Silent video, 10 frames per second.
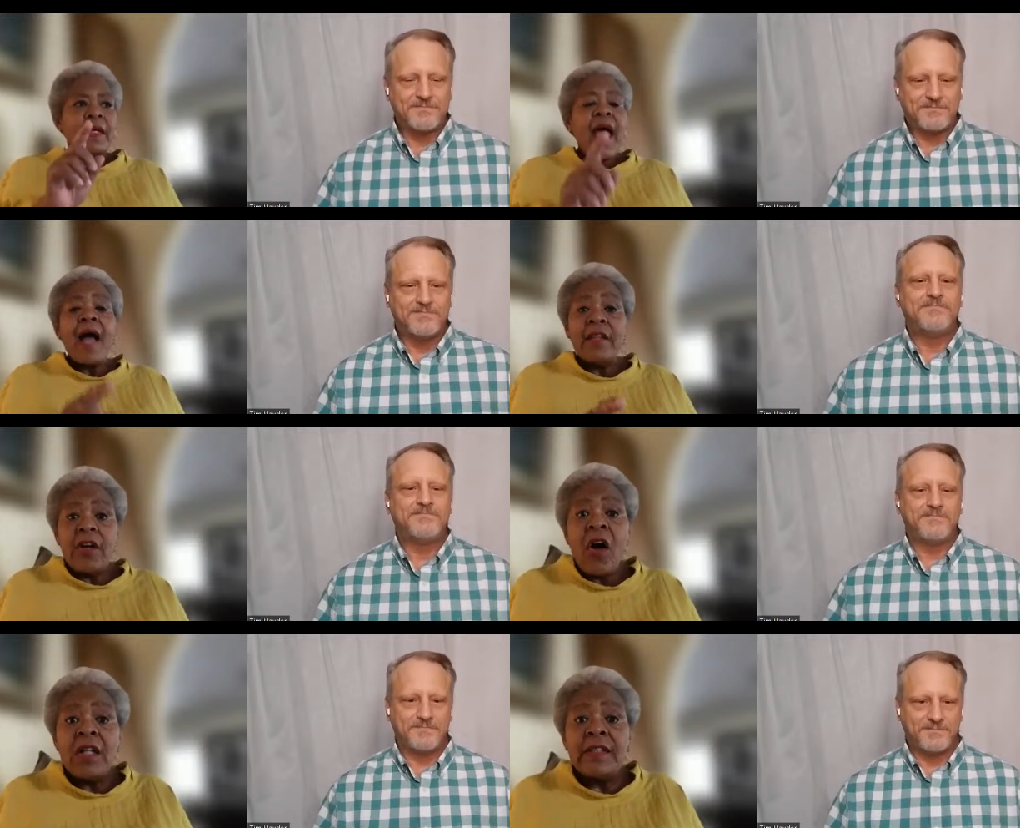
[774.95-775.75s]
Speaker 1: Alan
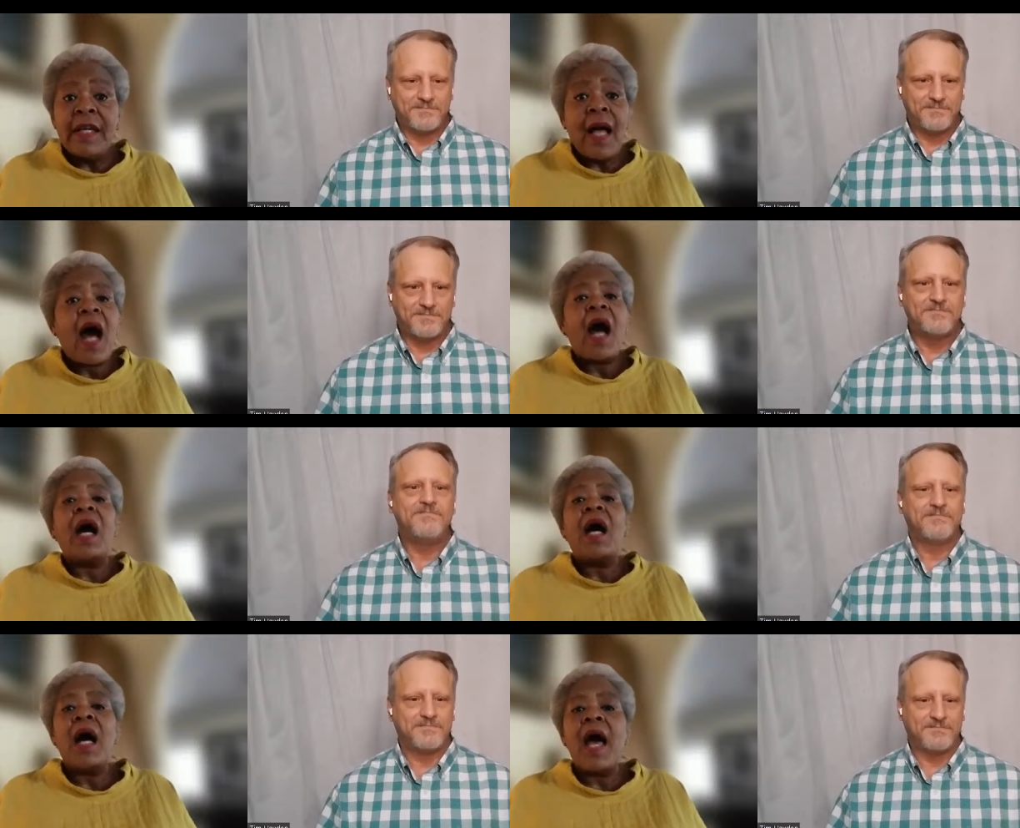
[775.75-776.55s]
Alda,
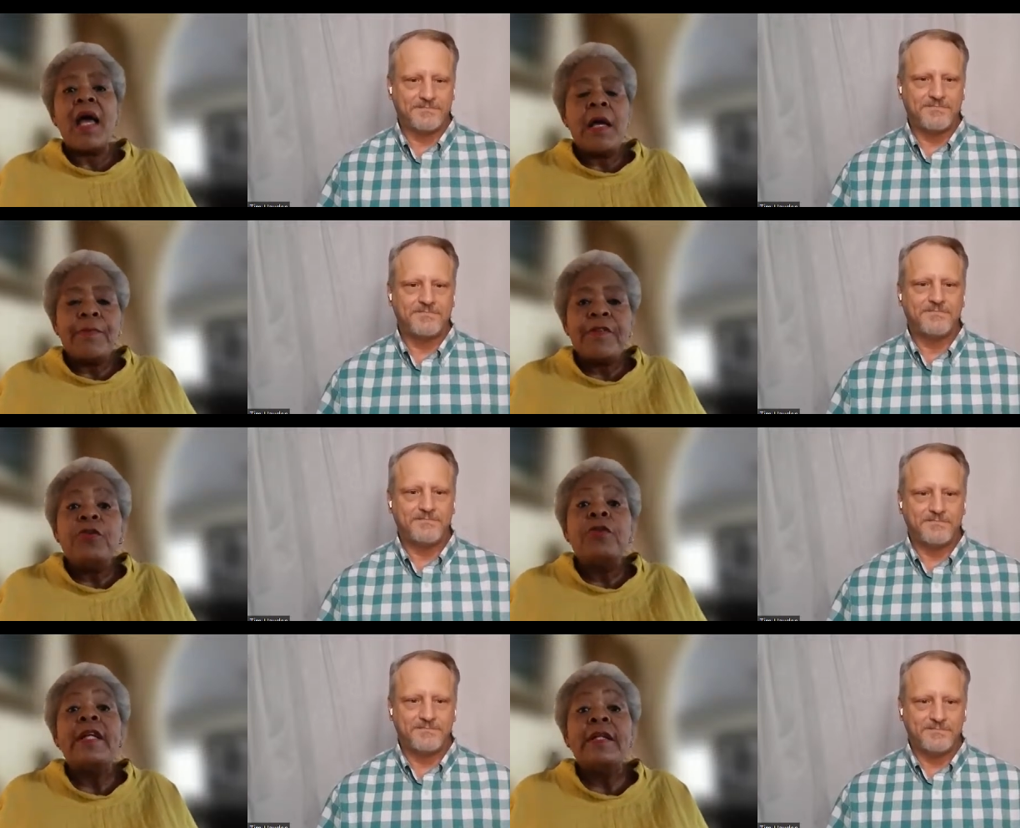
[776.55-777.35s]
I
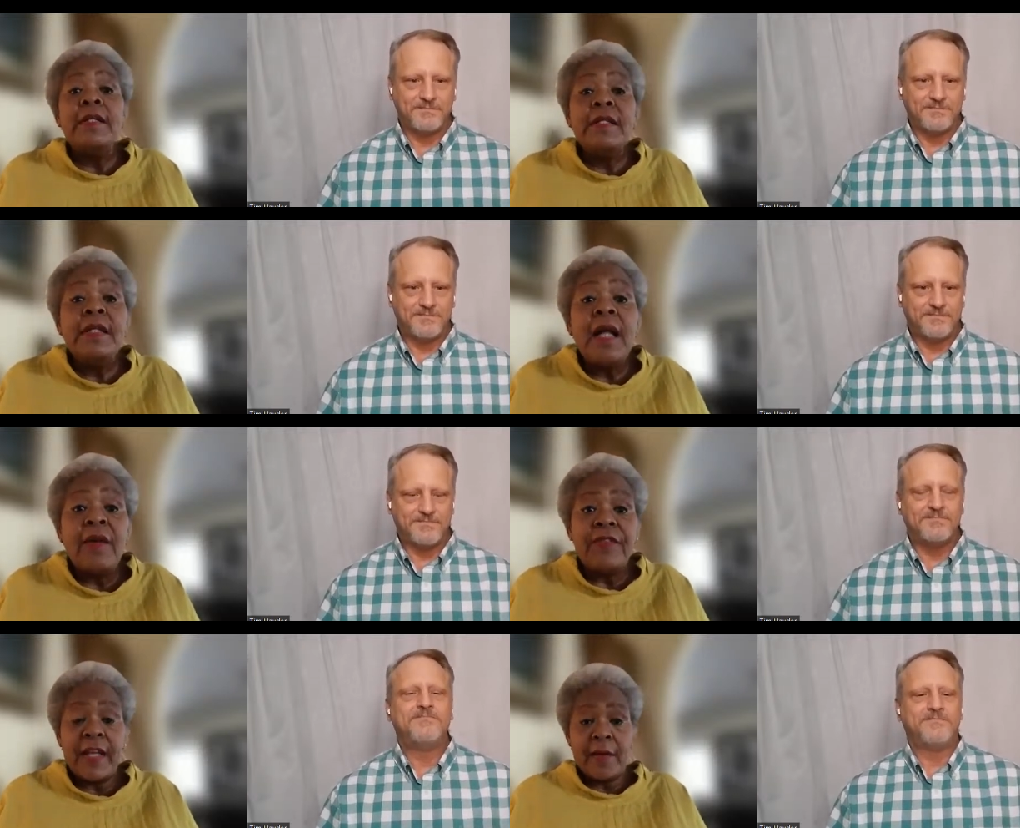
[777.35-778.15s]
absolutely
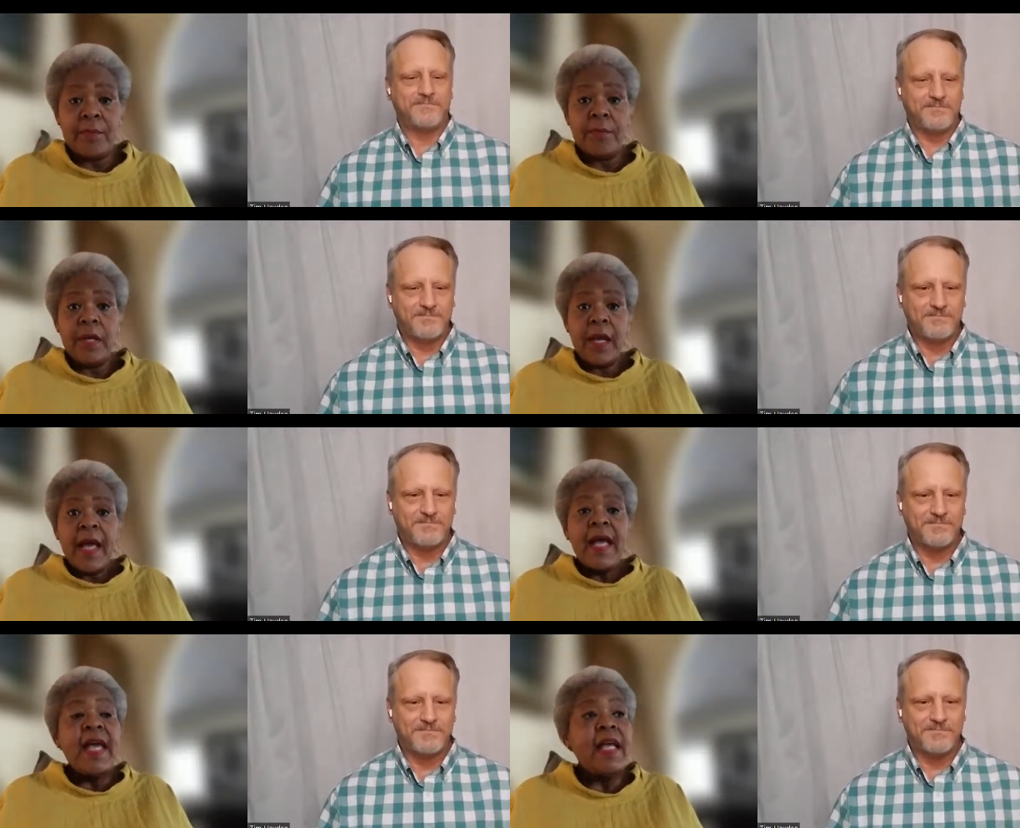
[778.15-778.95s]
loved him.
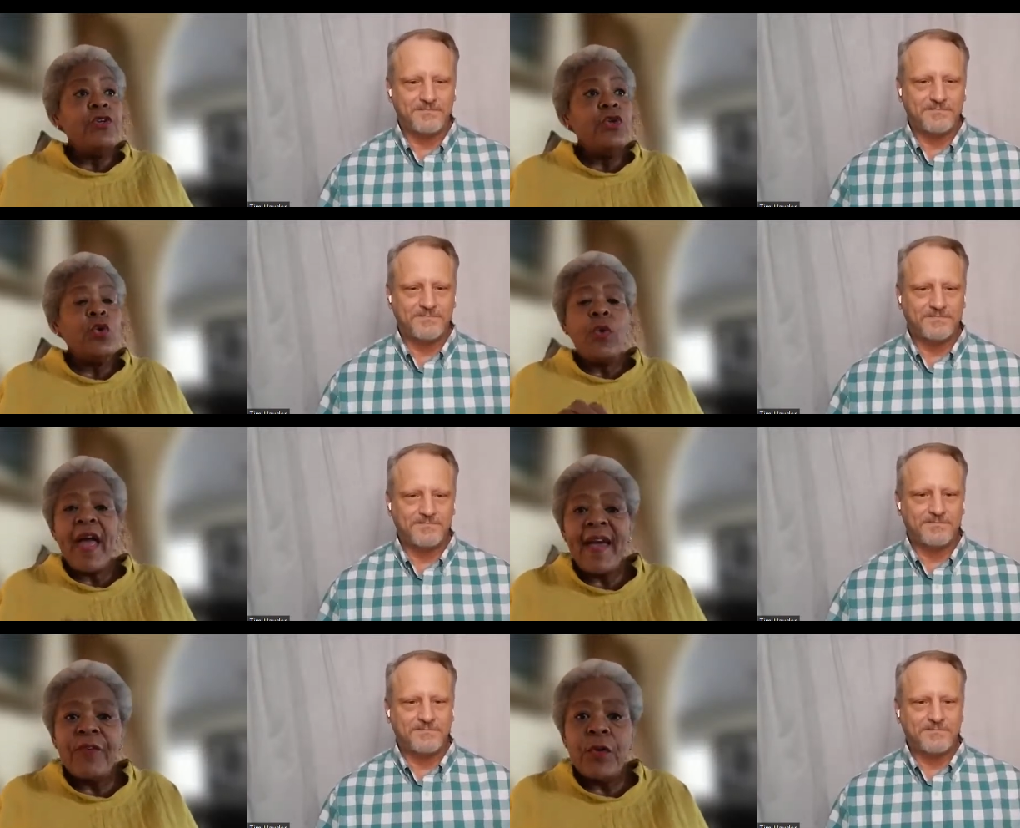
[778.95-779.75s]
He knew
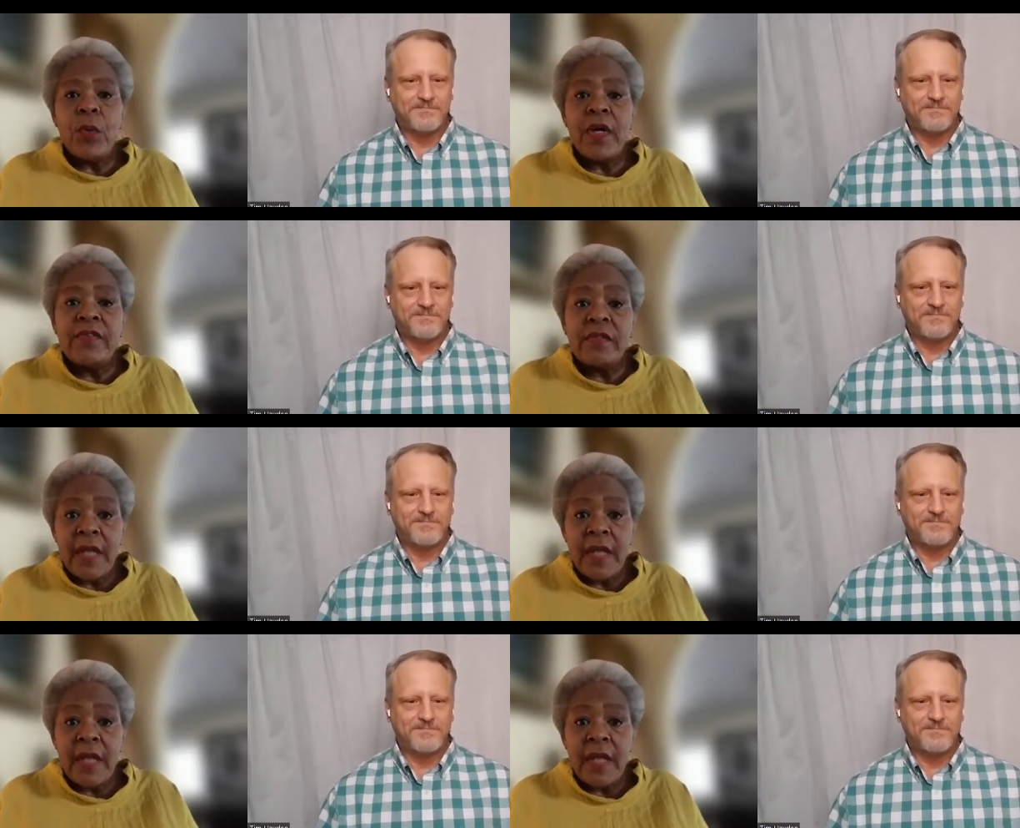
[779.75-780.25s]
everyone's